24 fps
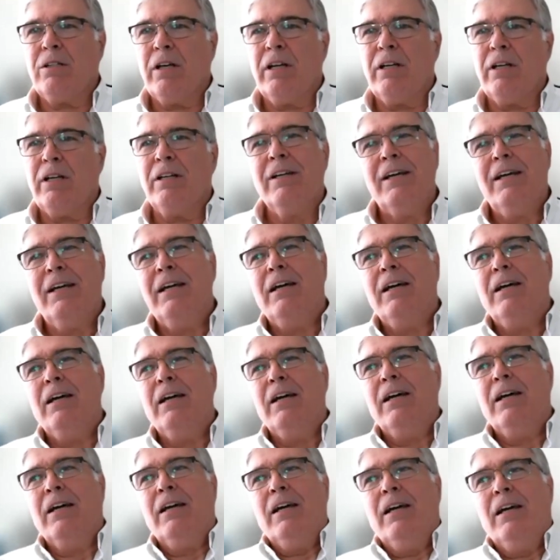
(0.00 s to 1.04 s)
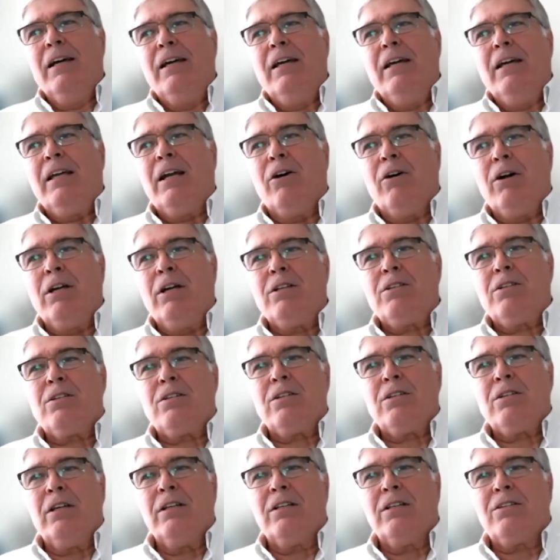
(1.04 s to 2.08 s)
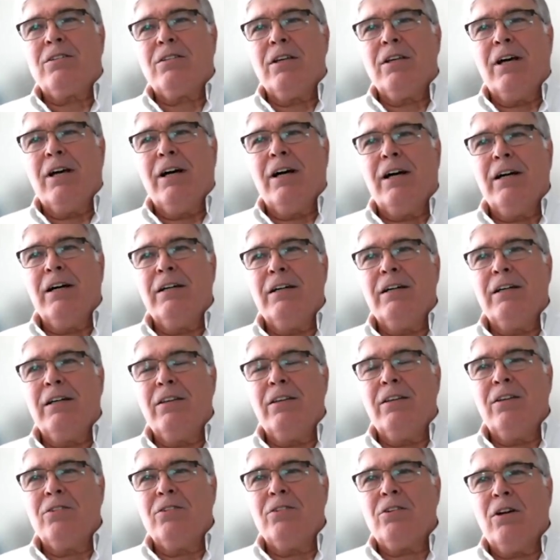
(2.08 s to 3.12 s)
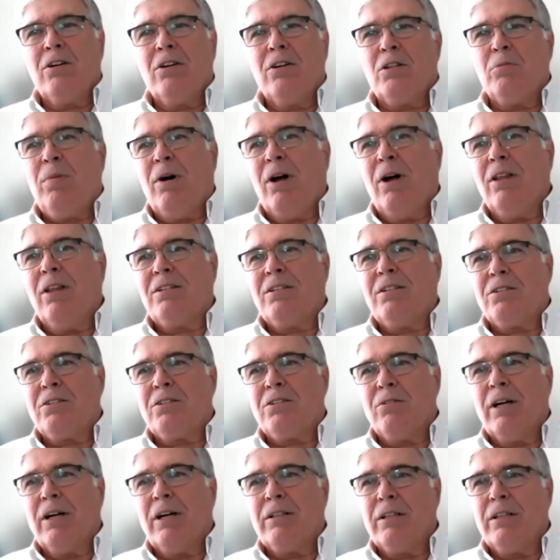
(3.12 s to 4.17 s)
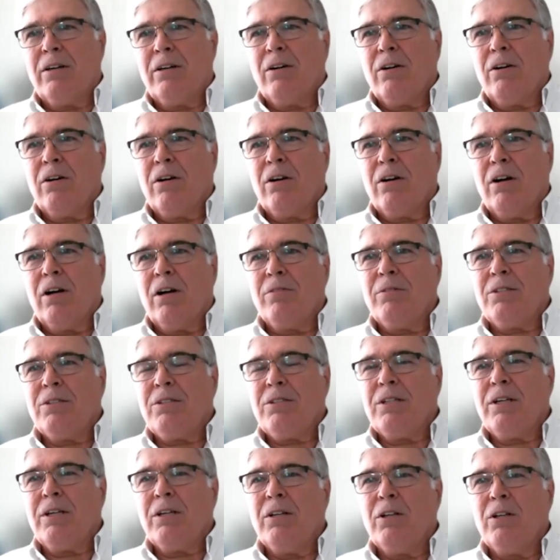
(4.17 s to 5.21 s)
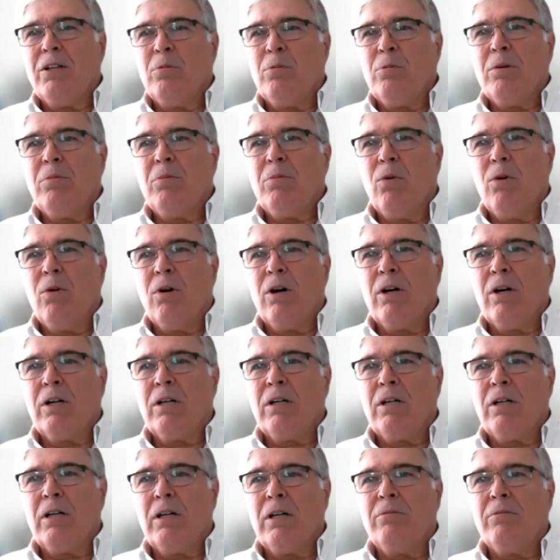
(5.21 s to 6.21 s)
And it's there's also the politics around it are obviously a little bit more